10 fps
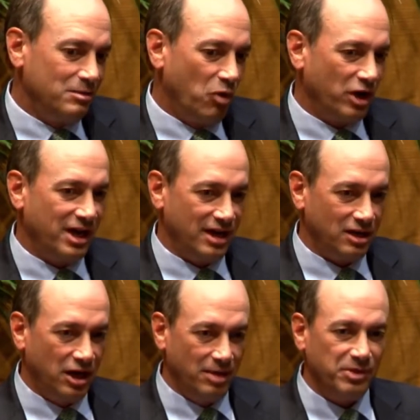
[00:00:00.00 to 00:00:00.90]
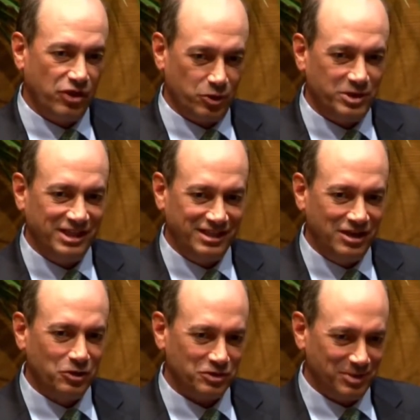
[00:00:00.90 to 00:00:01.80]
market hadn't gone up in 13
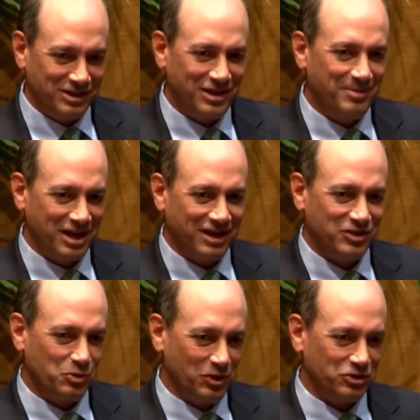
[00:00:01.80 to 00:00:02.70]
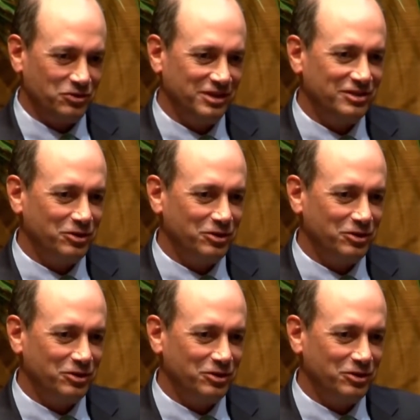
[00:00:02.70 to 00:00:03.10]
years by the time I got to Wall Street,